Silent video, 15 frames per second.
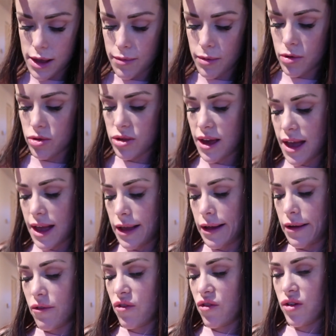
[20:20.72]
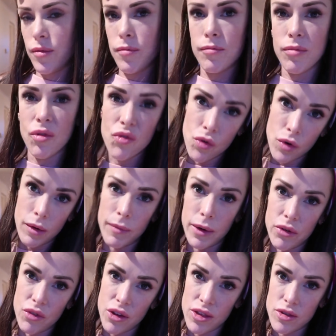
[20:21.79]
I'm going to have, before
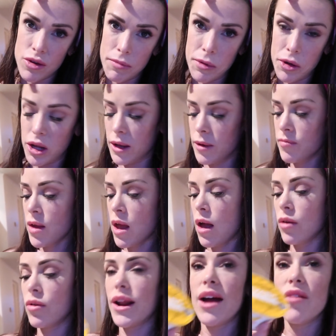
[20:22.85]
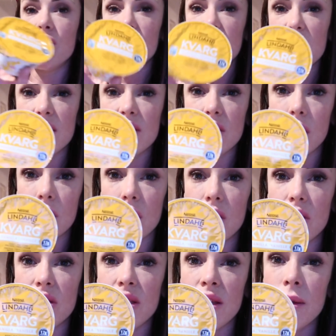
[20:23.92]
my Reister bunny, I'm going to have one of these
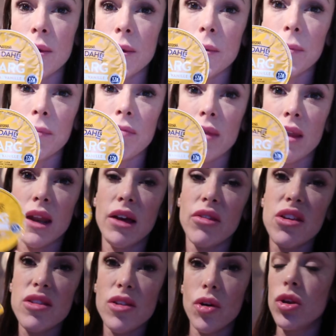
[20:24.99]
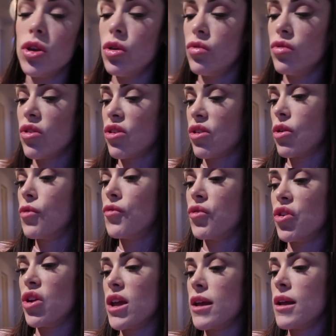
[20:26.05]
yogurts. Now these are a new
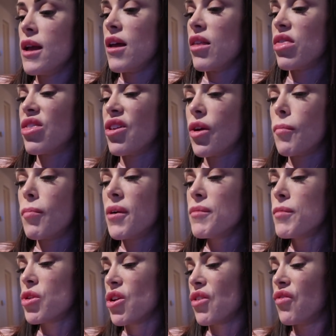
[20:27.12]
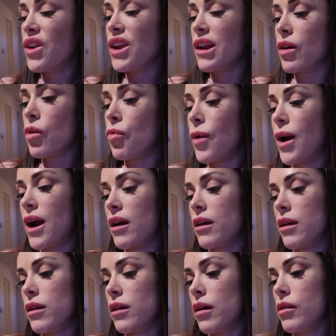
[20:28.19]
discovery. They're pretty much a vanilla
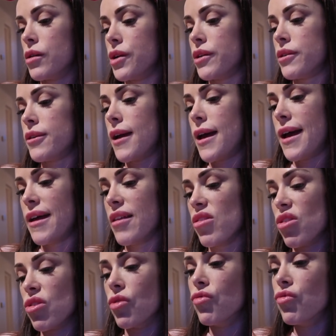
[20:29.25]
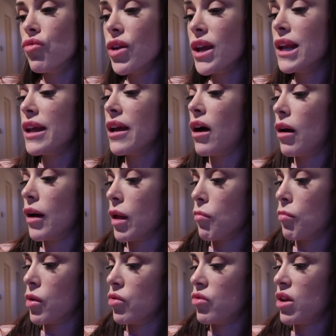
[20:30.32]
quark yogurt and they're really high
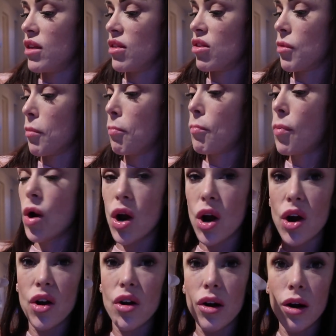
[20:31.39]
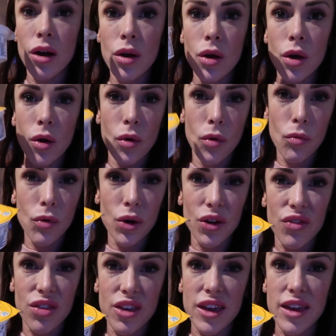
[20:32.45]
in protein. So per one
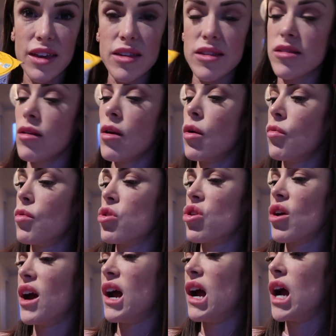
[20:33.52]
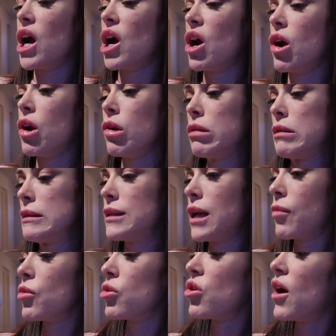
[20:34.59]
of these, which are,
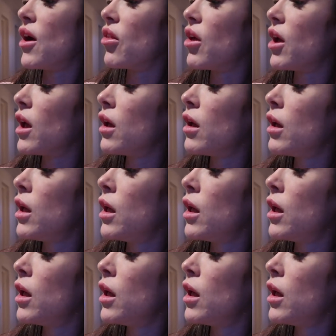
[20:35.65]
how much are they?